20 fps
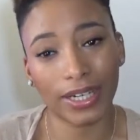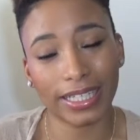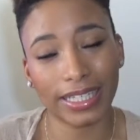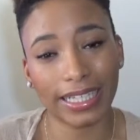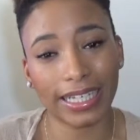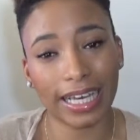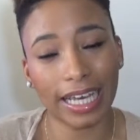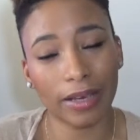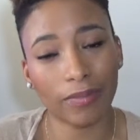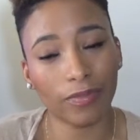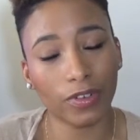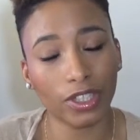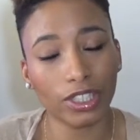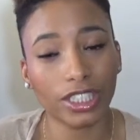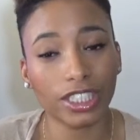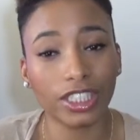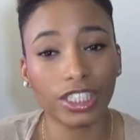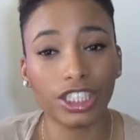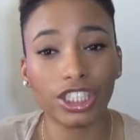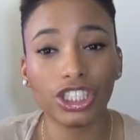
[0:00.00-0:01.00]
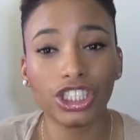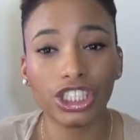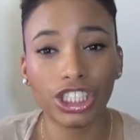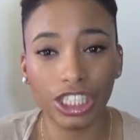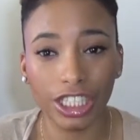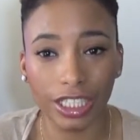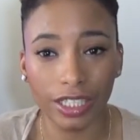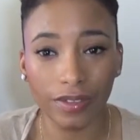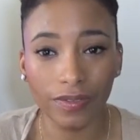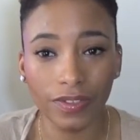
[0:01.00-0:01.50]
In the game versus the
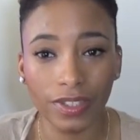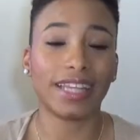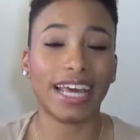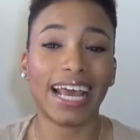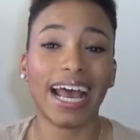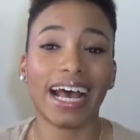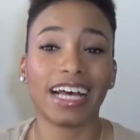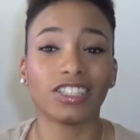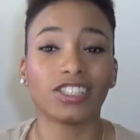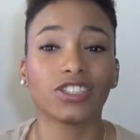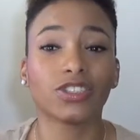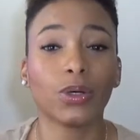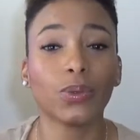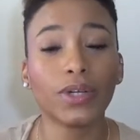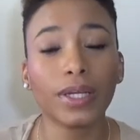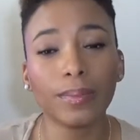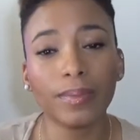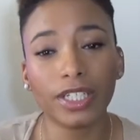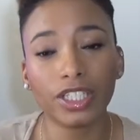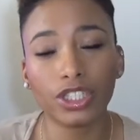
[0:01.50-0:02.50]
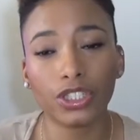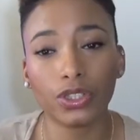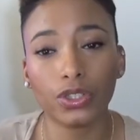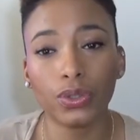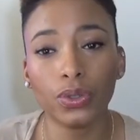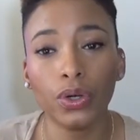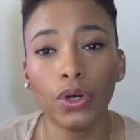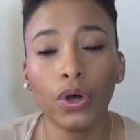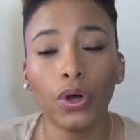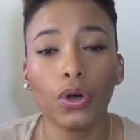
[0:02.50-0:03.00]
Chiefs, they had Sony
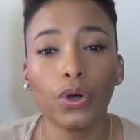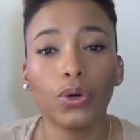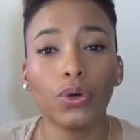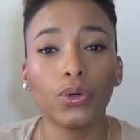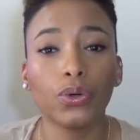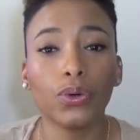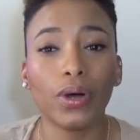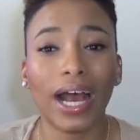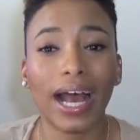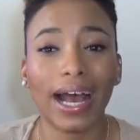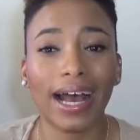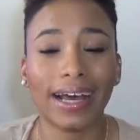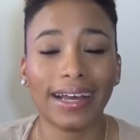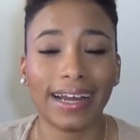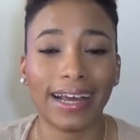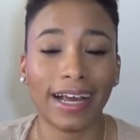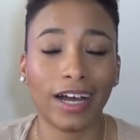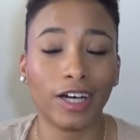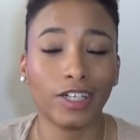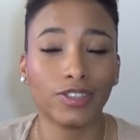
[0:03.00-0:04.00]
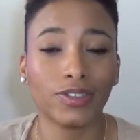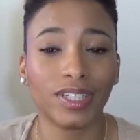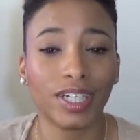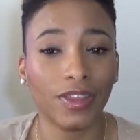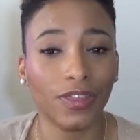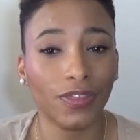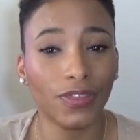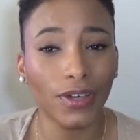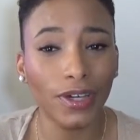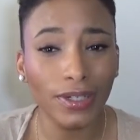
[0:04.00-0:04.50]
Mitchell, who had
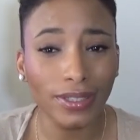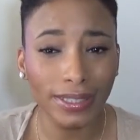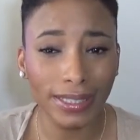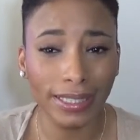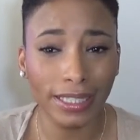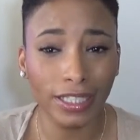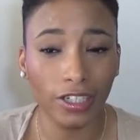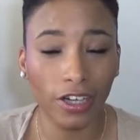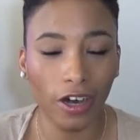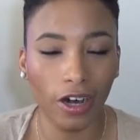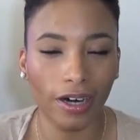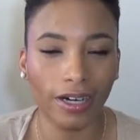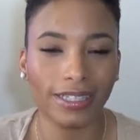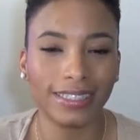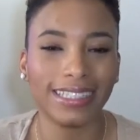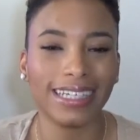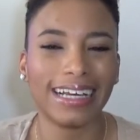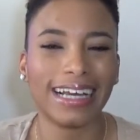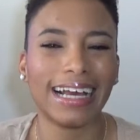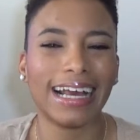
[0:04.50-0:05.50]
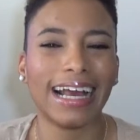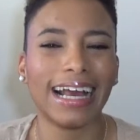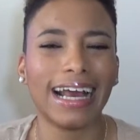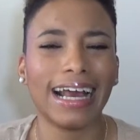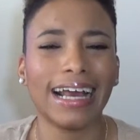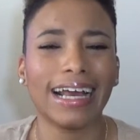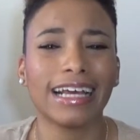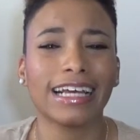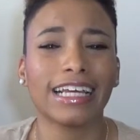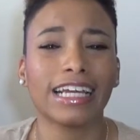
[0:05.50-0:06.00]
113 yards
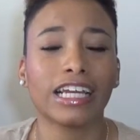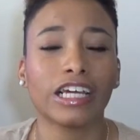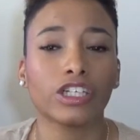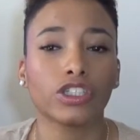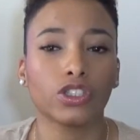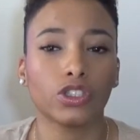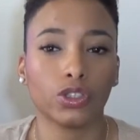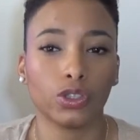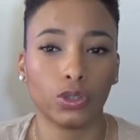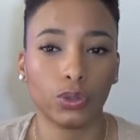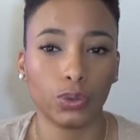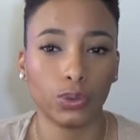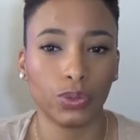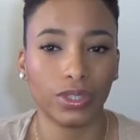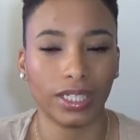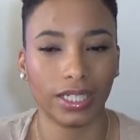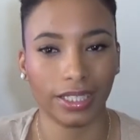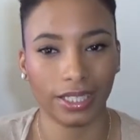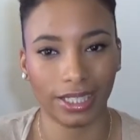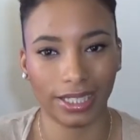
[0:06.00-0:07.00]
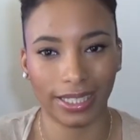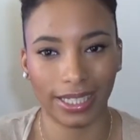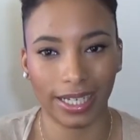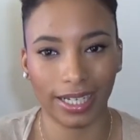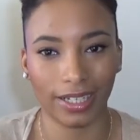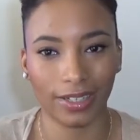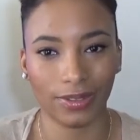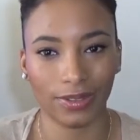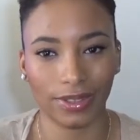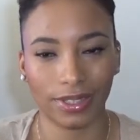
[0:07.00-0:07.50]
and 2
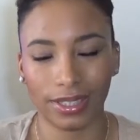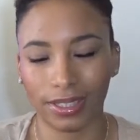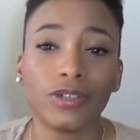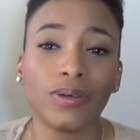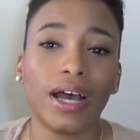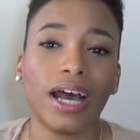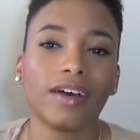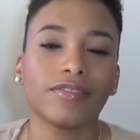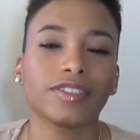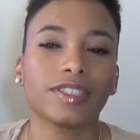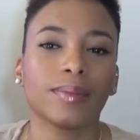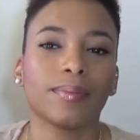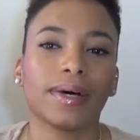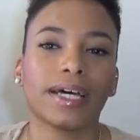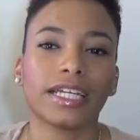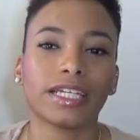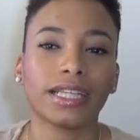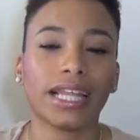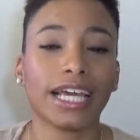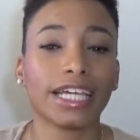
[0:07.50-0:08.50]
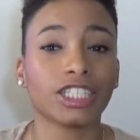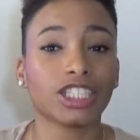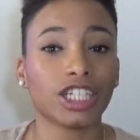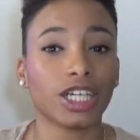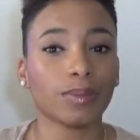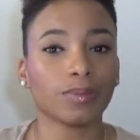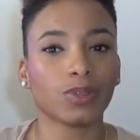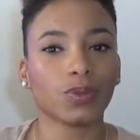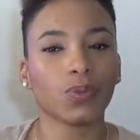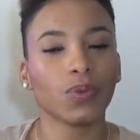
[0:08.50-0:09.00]
touchdowns. You have somebody like
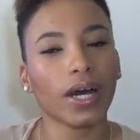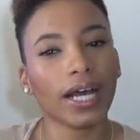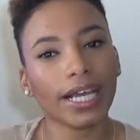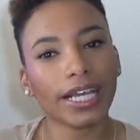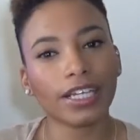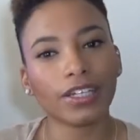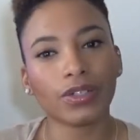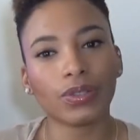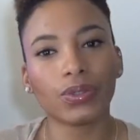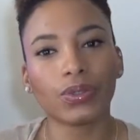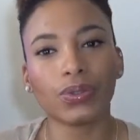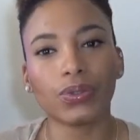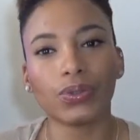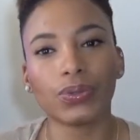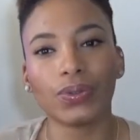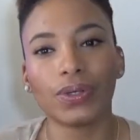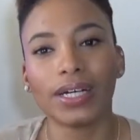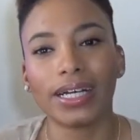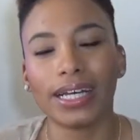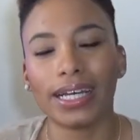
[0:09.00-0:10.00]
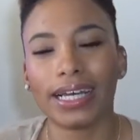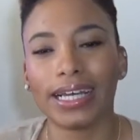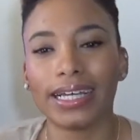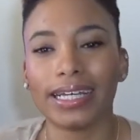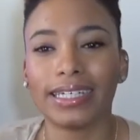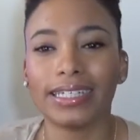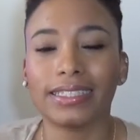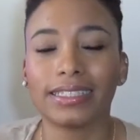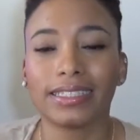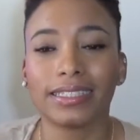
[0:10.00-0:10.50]
James White, who
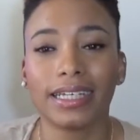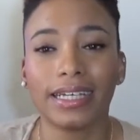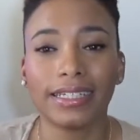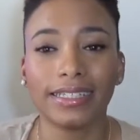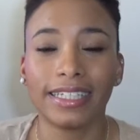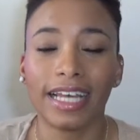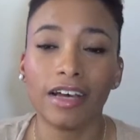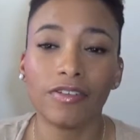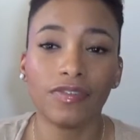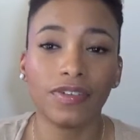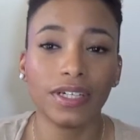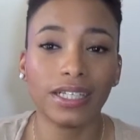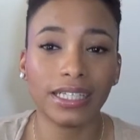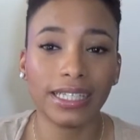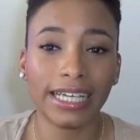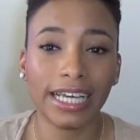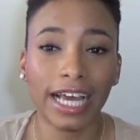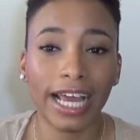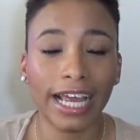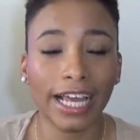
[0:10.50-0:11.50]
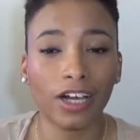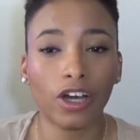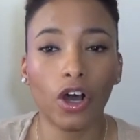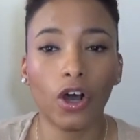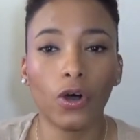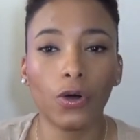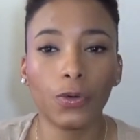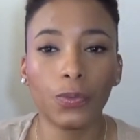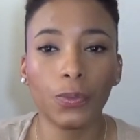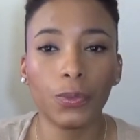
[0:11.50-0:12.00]
is definitely a
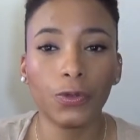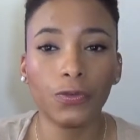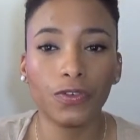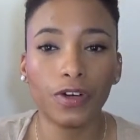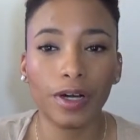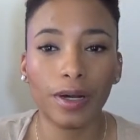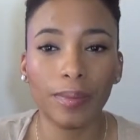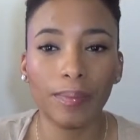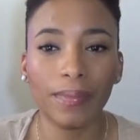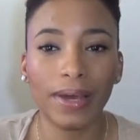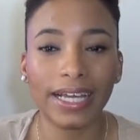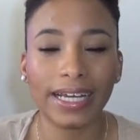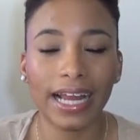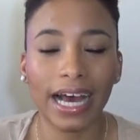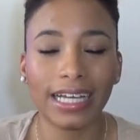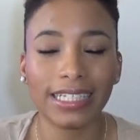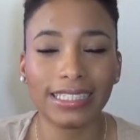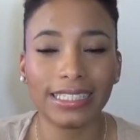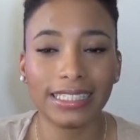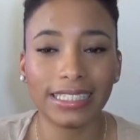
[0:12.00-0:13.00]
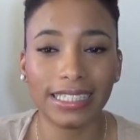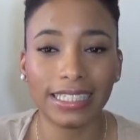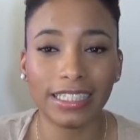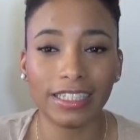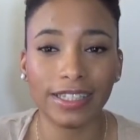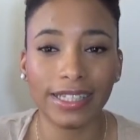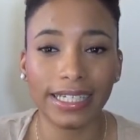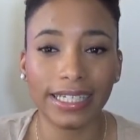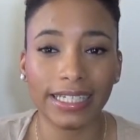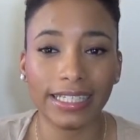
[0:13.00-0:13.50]
cone mover, may not
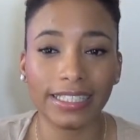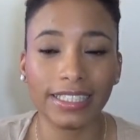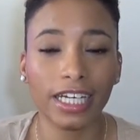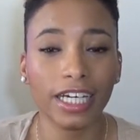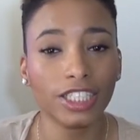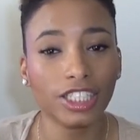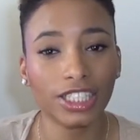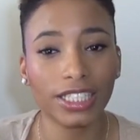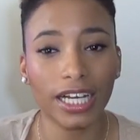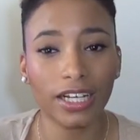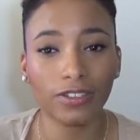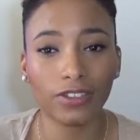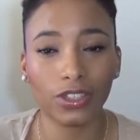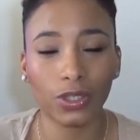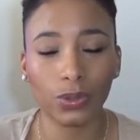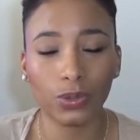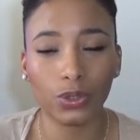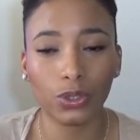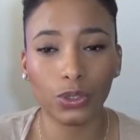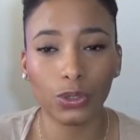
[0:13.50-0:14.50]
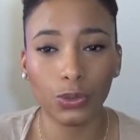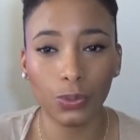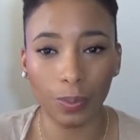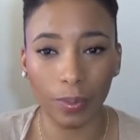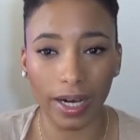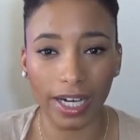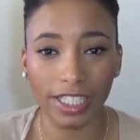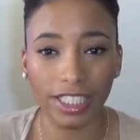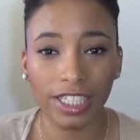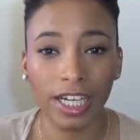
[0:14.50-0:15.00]
see the touchdown zone too
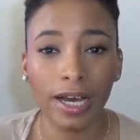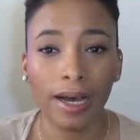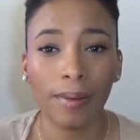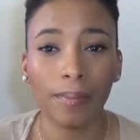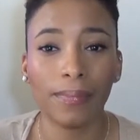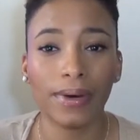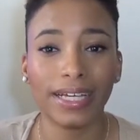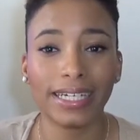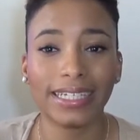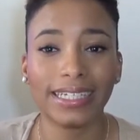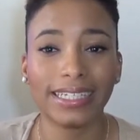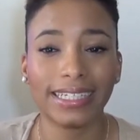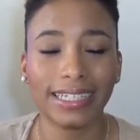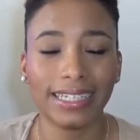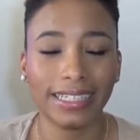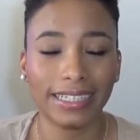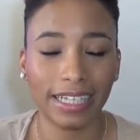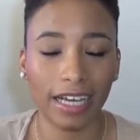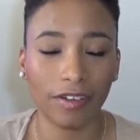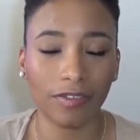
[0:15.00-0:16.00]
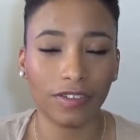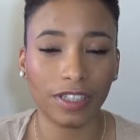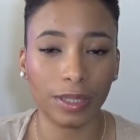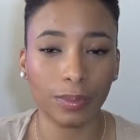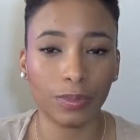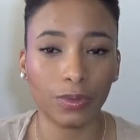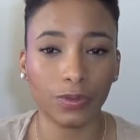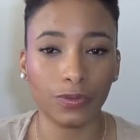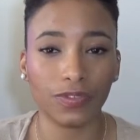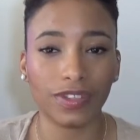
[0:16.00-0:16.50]
much, but he can
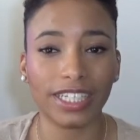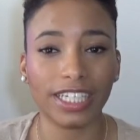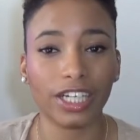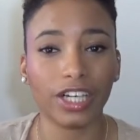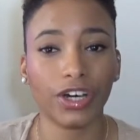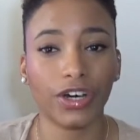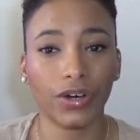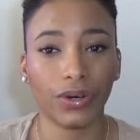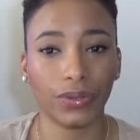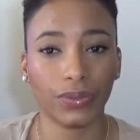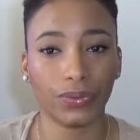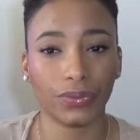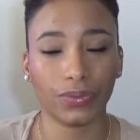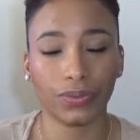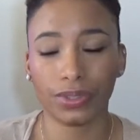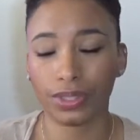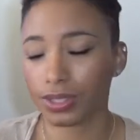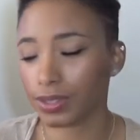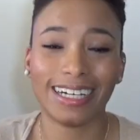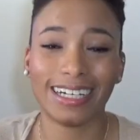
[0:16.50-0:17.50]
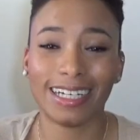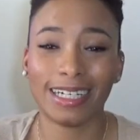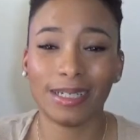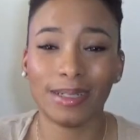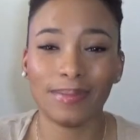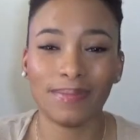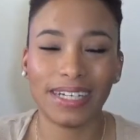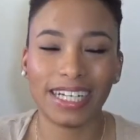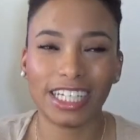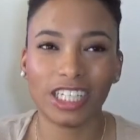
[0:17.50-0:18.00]
definitely move the cones. I
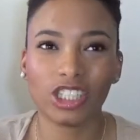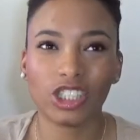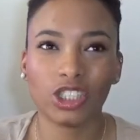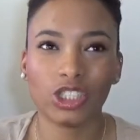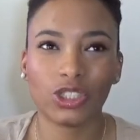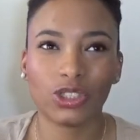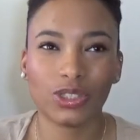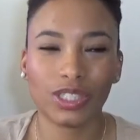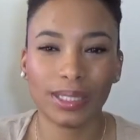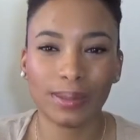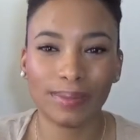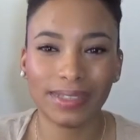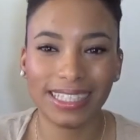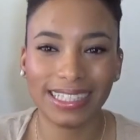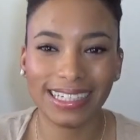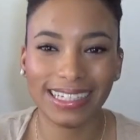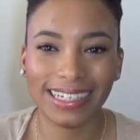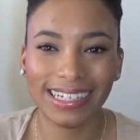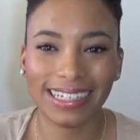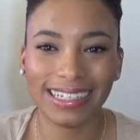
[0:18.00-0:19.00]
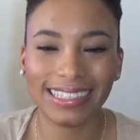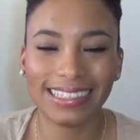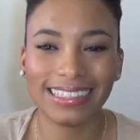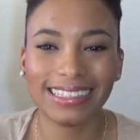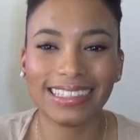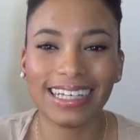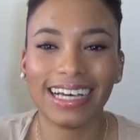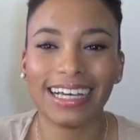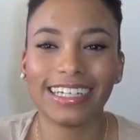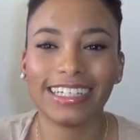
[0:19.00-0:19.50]
am extremely
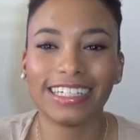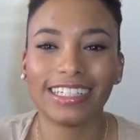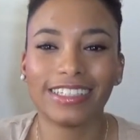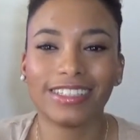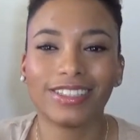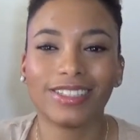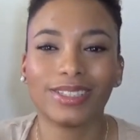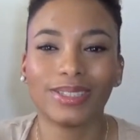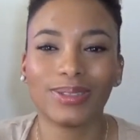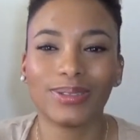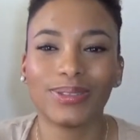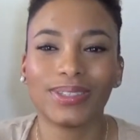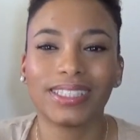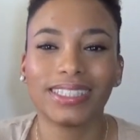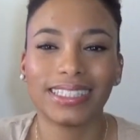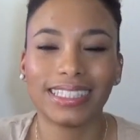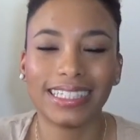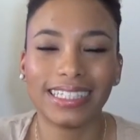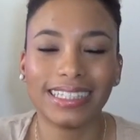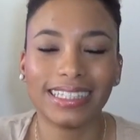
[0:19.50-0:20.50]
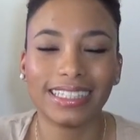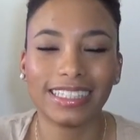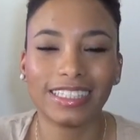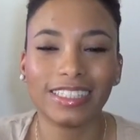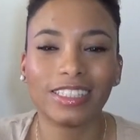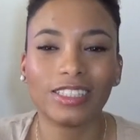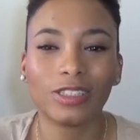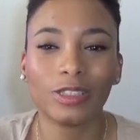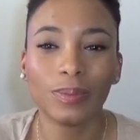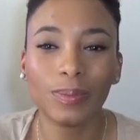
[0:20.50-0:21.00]
excited to see
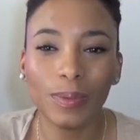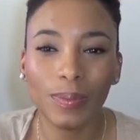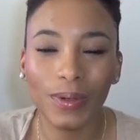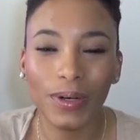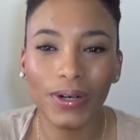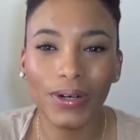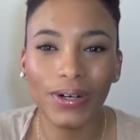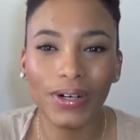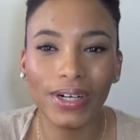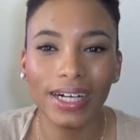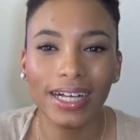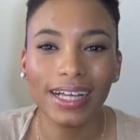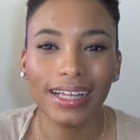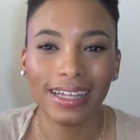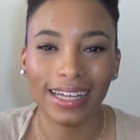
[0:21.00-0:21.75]
this Super Bowl.